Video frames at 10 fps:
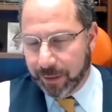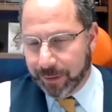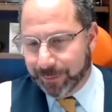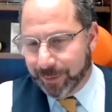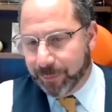
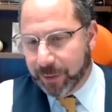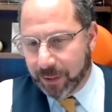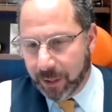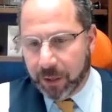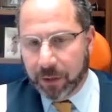in
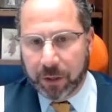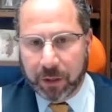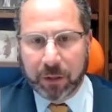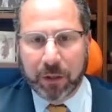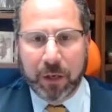
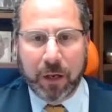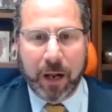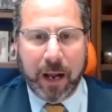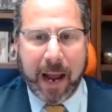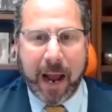particular,
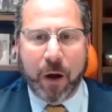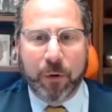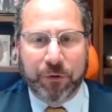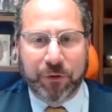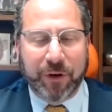
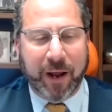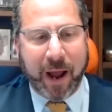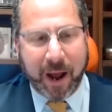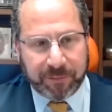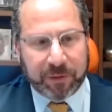how does it
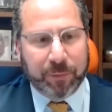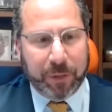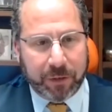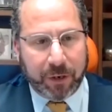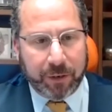have to
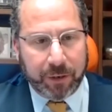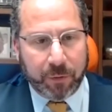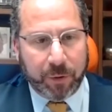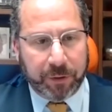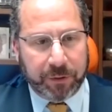be done in
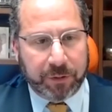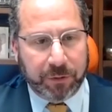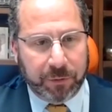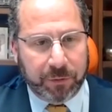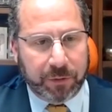order to